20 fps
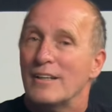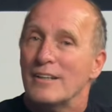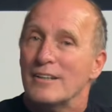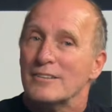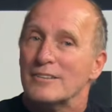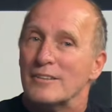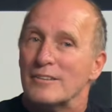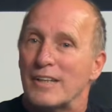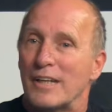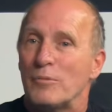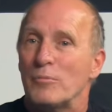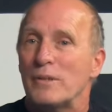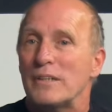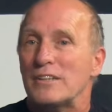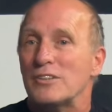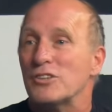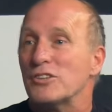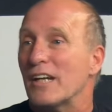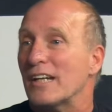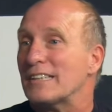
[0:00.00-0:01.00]
So they went
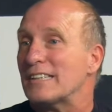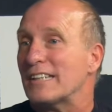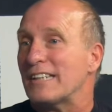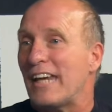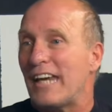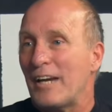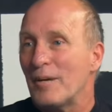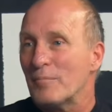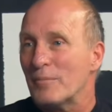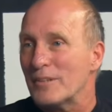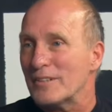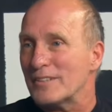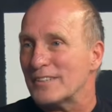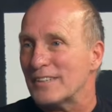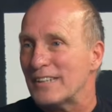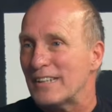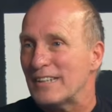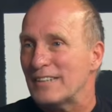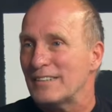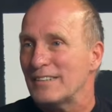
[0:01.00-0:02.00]
and checked the cameras
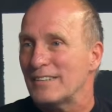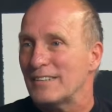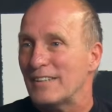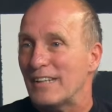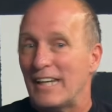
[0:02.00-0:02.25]
in,